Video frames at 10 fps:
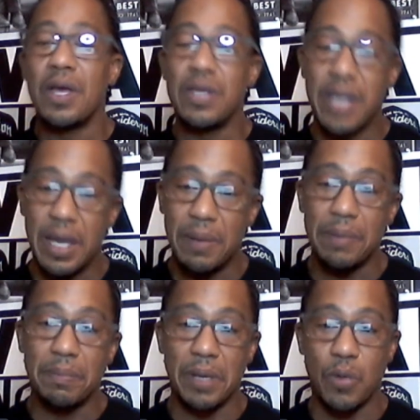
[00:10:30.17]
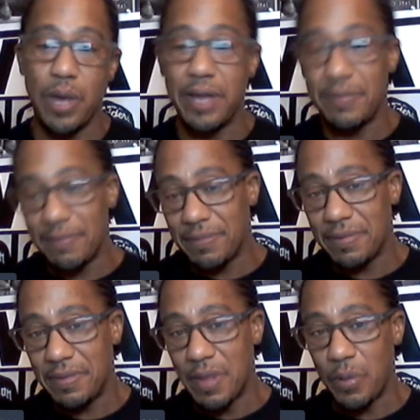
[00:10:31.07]
Yeah, but Gwen,
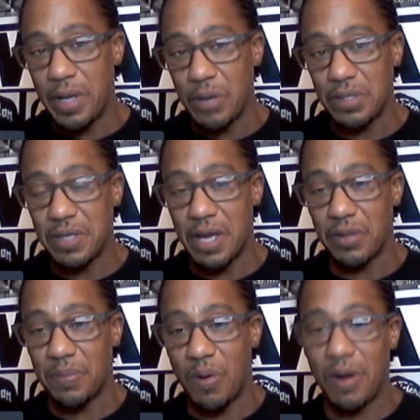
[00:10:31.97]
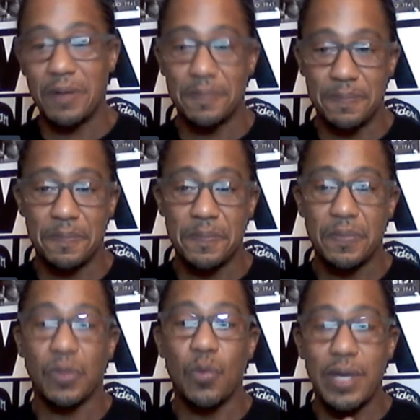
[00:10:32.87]
then we go to the other part.
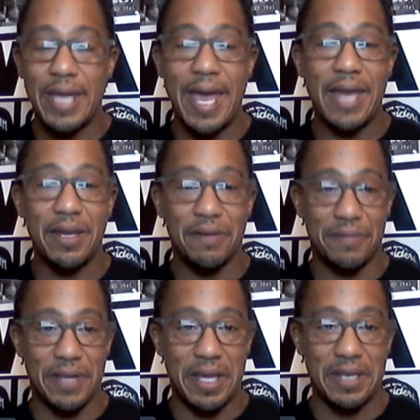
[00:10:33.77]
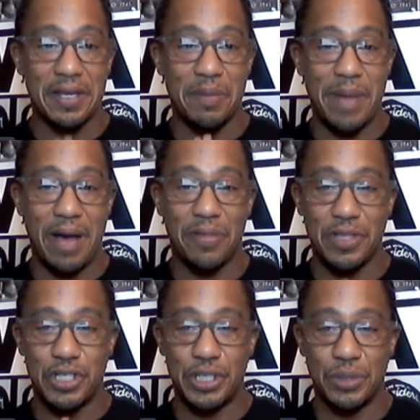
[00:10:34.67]
We can't forget
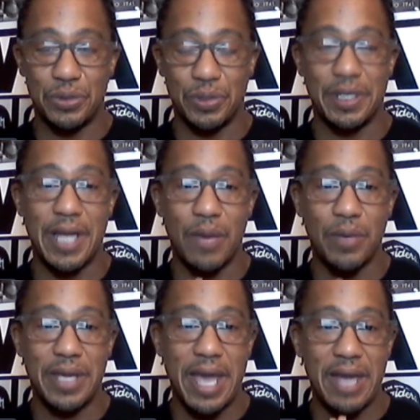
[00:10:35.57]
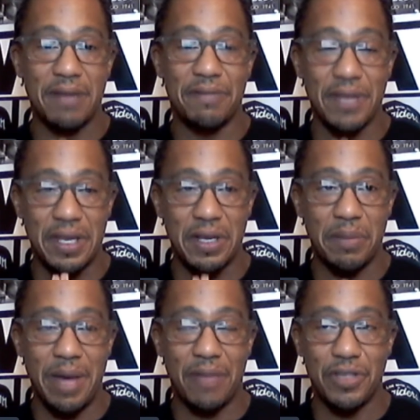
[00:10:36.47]
about the children, and we can't
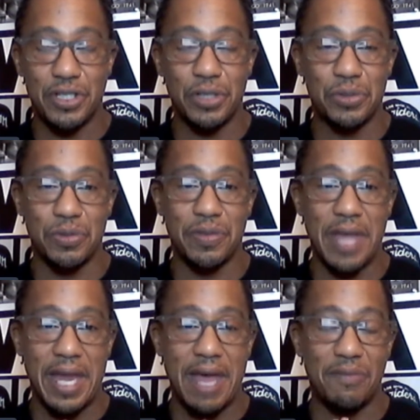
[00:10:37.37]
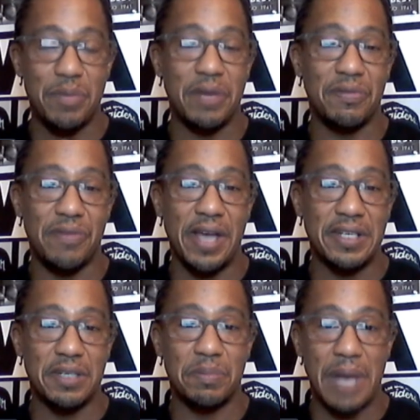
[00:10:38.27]
forget about the children that have been
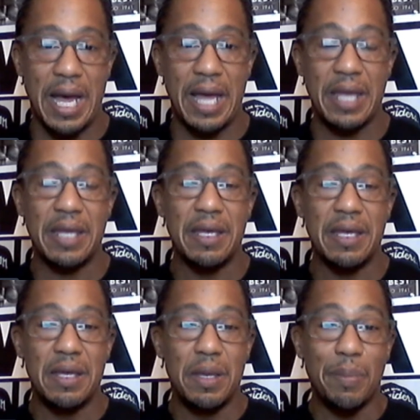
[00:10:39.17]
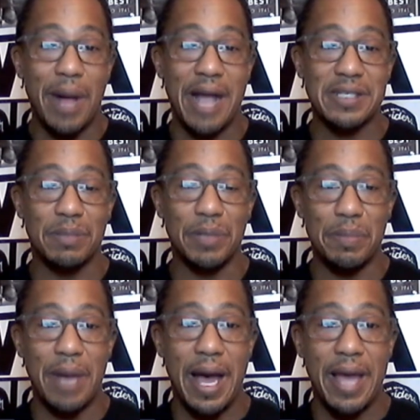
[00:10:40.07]
affected by, possibly
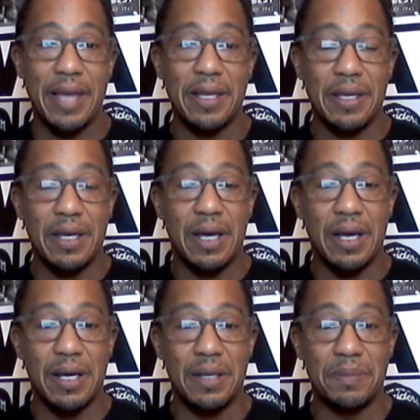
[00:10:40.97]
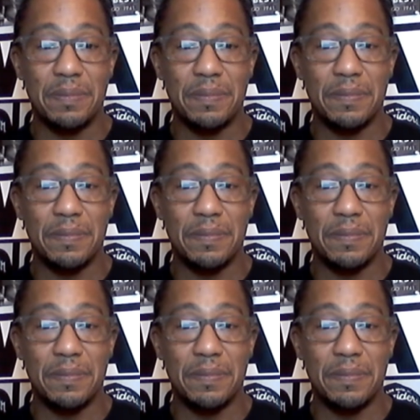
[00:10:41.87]
by, um,